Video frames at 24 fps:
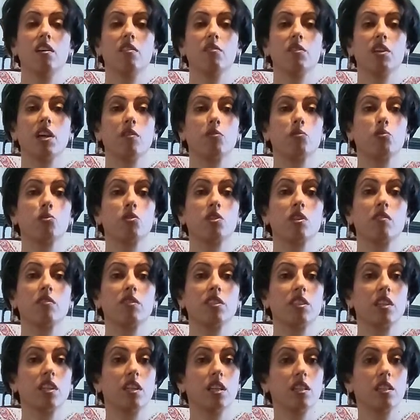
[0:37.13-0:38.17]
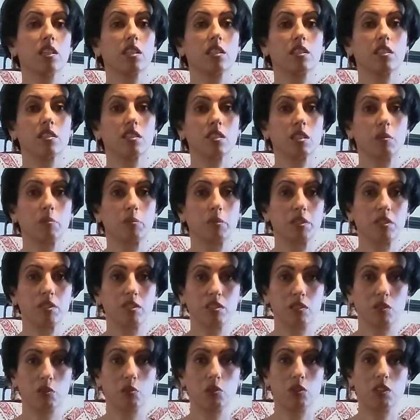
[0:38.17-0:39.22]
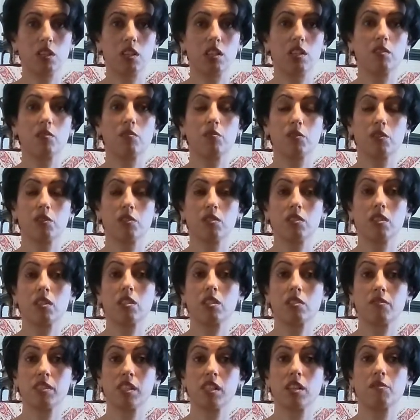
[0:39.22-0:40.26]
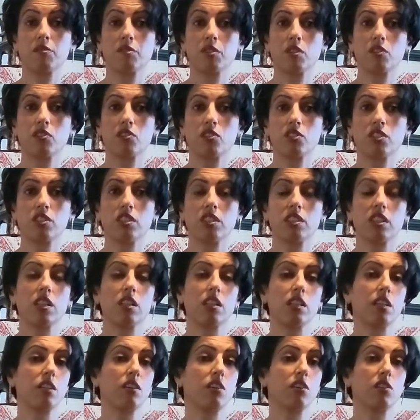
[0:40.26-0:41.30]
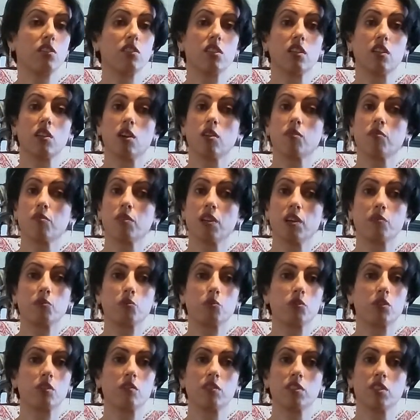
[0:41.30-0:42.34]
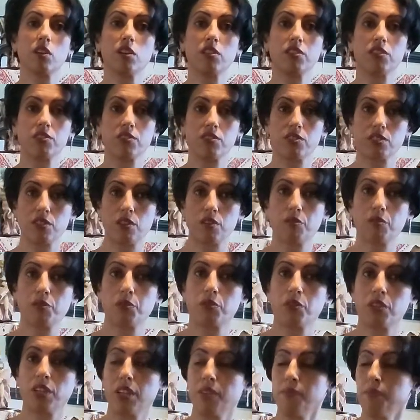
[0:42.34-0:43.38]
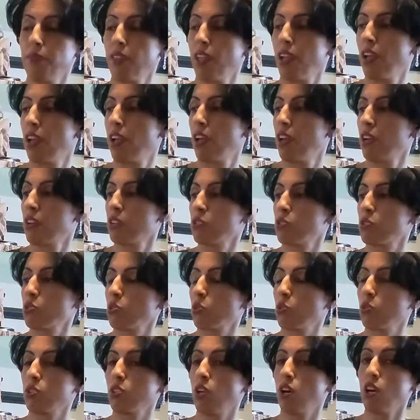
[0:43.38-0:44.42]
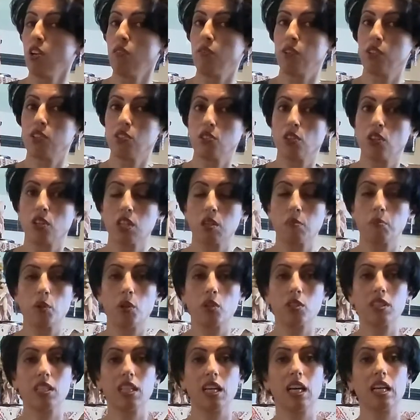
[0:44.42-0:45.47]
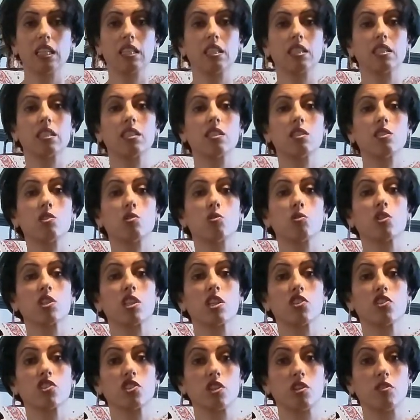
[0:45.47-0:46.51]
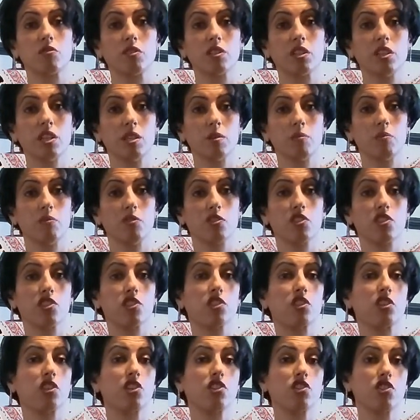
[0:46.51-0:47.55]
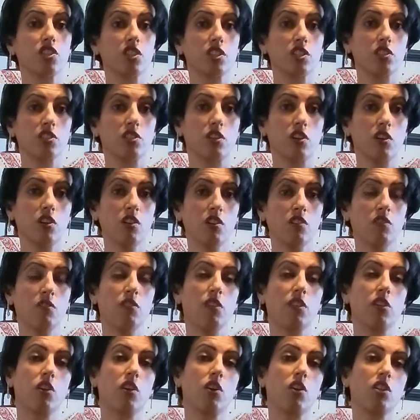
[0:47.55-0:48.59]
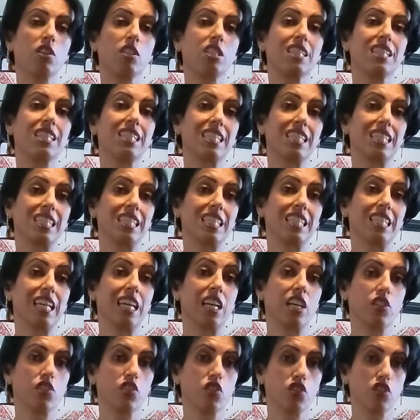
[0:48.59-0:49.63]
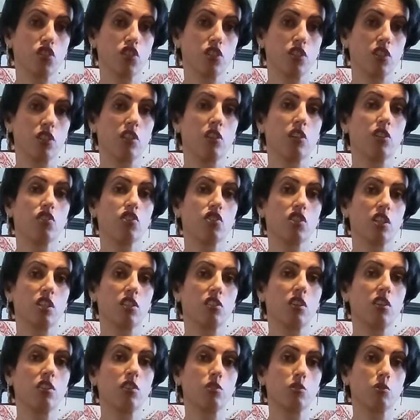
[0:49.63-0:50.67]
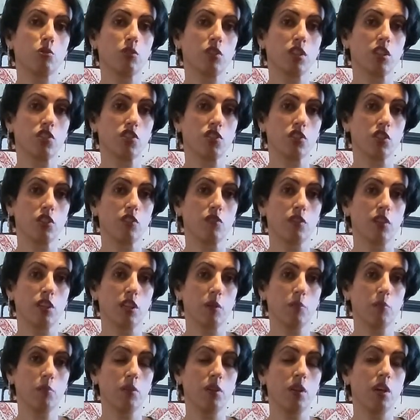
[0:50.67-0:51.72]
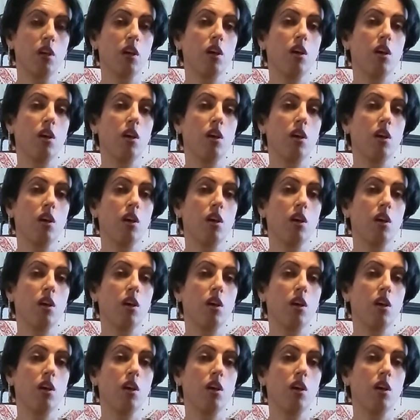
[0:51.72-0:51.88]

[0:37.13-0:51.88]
we have to deal with the leg discrepancy, okay, if it's left untreated, and later on in the life we have to deal with other stuff, okay. So now I'm going to talk about that dislocation of the hip, which is congenital. We call it CDH, congenital dislocation of hip.